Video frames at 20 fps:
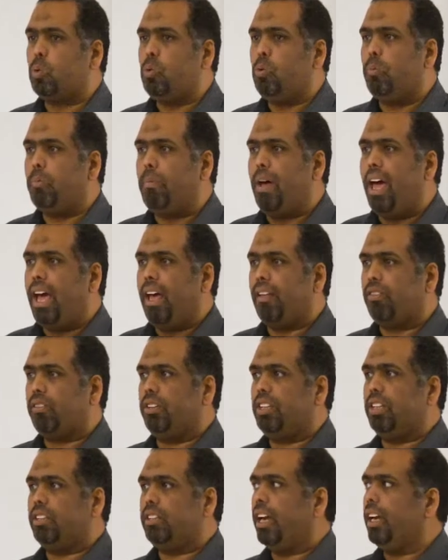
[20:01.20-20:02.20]
two mass
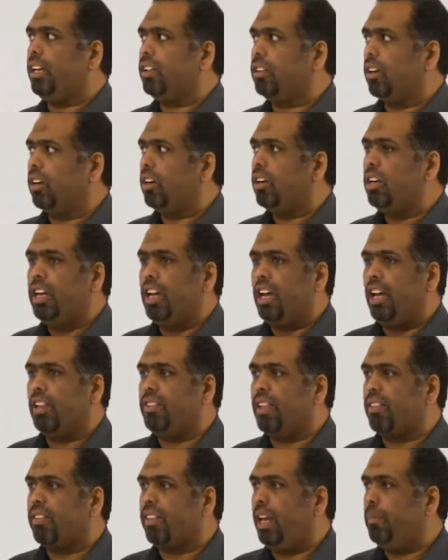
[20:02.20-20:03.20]
detector
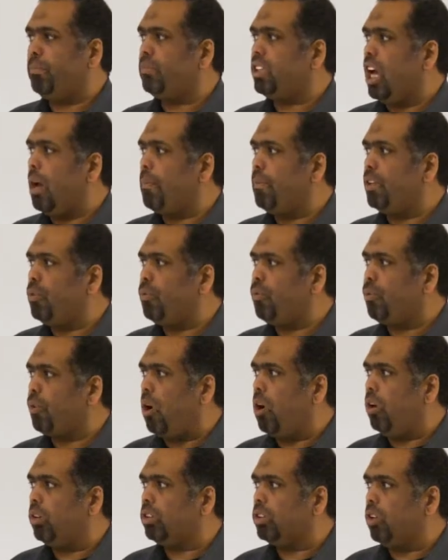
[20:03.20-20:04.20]
in the same time in the
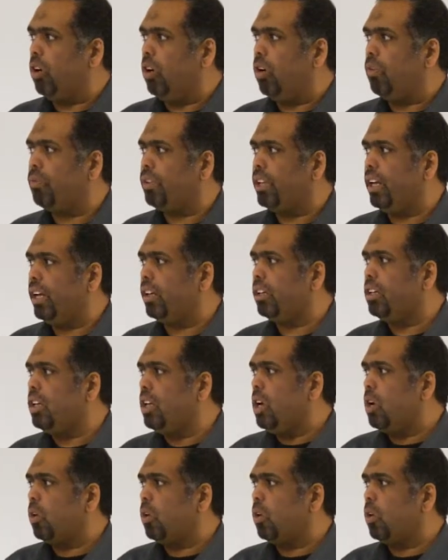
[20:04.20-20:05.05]
front of the